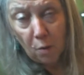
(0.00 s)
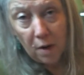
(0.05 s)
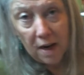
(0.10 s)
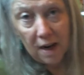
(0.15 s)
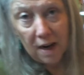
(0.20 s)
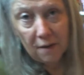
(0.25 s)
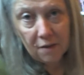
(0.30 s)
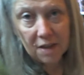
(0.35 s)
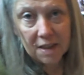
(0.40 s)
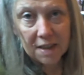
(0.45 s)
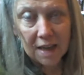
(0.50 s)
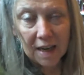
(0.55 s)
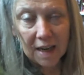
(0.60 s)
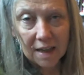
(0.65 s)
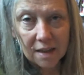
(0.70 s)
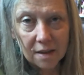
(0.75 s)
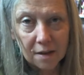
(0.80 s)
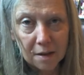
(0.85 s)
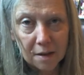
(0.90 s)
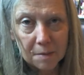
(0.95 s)
we have a
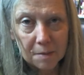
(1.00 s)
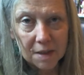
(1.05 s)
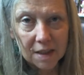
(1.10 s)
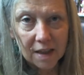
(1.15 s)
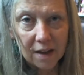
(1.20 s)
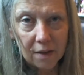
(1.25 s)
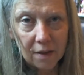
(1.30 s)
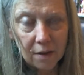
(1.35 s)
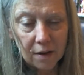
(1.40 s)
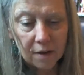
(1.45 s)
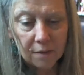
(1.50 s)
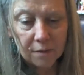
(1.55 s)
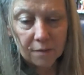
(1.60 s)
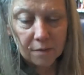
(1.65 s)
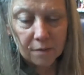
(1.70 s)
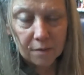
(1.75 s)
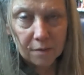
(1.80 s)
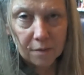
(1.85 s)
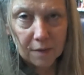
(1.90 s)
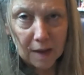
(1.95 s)
snack time together?
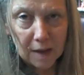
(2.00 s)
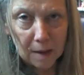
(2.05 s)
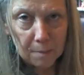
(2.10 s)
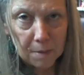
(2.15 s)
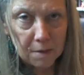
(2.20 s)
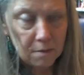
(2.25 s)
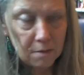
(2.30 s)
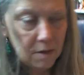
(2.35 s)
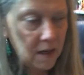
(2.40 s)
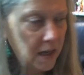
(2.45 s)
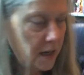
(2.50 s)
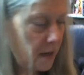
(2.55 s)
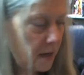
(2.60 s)
That'd be really